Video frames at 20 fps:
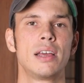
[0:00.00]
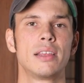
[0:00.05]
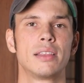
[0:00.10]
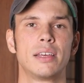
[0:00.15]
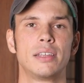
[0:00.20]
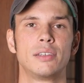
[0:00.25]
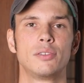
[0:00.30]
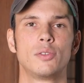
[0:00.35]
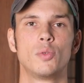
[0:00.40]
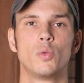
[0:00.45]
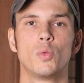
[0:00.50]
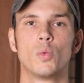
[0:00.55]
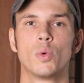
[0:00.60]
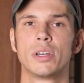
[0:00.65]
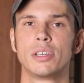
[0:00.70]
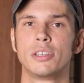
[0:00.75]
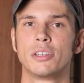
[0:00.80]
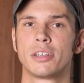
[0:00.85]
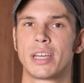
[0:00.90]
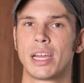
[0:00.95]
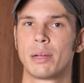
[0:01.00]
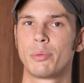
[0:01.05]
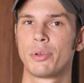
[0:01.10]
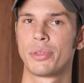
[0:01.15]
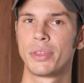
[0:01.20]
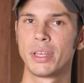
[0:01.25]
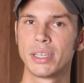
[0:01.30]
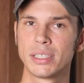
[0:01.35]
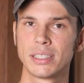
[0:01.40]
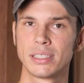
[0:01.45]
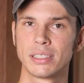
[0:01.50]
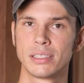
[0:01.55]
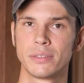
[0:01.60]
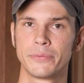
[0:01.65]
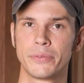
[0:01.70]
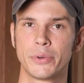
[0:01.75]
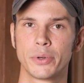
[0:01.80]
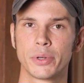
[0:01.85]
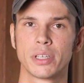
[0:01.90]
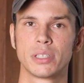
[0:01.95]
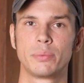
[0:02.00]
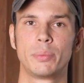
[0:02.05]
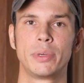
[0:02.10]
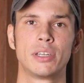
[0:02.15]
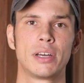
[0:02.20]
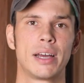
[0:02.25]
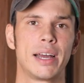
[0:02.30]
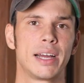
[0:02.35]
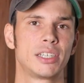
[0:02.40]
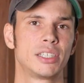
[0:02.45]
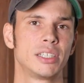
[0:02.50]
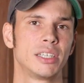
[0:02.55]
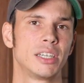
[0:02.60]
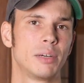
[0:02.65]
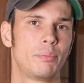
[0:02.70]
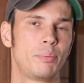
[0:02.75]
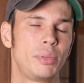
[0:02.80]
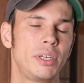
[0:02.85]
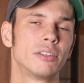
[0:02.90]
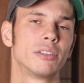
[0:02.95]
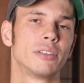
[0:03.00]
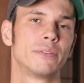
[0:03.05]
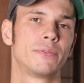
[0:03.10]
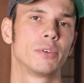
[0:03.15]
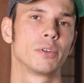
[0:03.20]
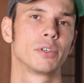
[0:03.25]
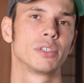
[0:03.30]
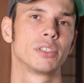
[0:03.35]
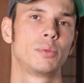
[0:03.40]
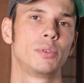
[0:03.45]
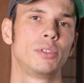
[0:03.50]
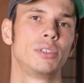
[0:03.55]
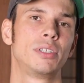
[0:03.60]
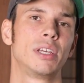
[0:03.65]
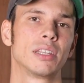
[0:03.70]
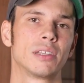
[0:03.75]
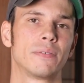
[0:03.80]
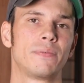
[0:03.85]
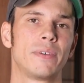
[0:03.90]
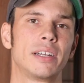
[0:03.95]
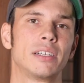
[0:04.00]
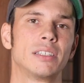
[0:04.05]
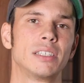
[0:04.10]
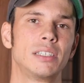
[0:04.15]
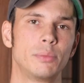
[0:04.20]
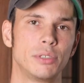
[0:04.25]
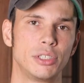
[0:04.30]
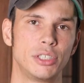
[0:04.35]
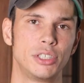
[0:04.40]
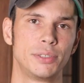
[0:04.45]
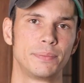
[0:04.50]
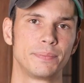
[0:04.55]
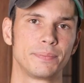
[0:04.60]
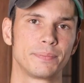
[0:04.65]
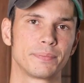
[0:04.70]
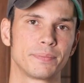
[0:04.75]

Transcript: then what your camera thinks is in focus may not actually appear in focus when you take the final image.